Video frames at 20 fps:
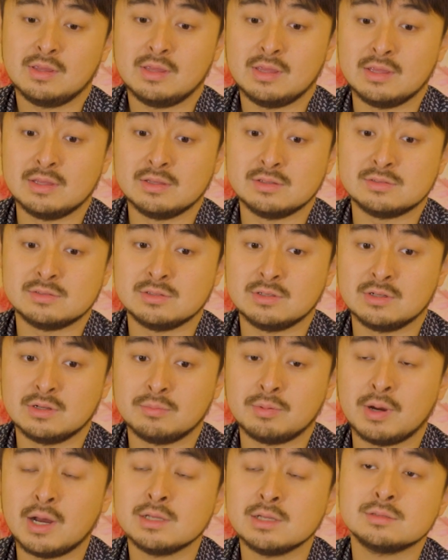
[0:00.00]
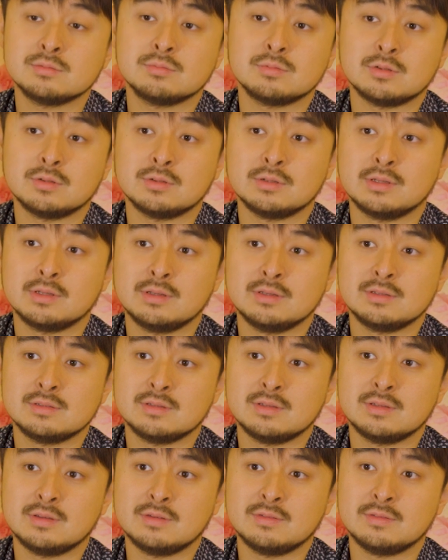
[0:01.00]
is, you know, possible, is
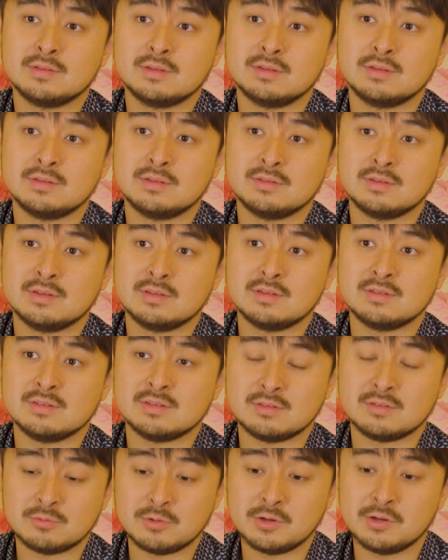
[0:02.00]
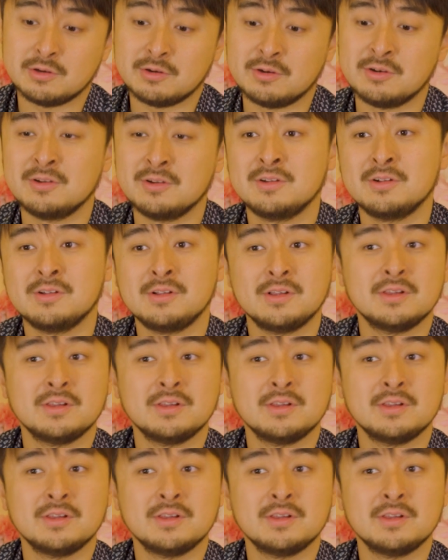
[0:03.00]
it real.